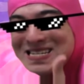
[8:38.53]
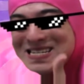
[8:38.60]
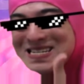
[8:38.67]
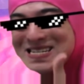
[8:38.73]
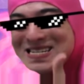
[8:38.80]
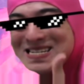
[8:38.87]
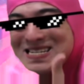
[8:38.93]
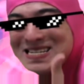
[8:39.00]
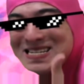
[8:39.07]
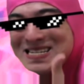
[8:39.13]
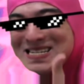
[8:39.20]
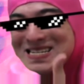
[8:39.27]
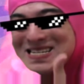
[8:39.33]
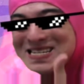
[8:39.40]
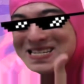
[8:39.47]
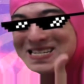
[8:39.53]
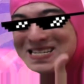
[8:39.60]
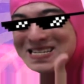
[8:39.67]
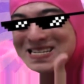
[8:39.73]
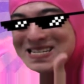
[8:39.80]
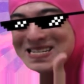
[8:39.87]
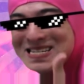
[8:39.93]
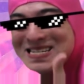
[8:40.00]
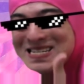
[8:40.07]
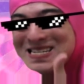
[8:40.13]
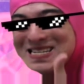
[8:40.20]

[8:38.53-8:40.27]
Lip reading: Nobody speaks.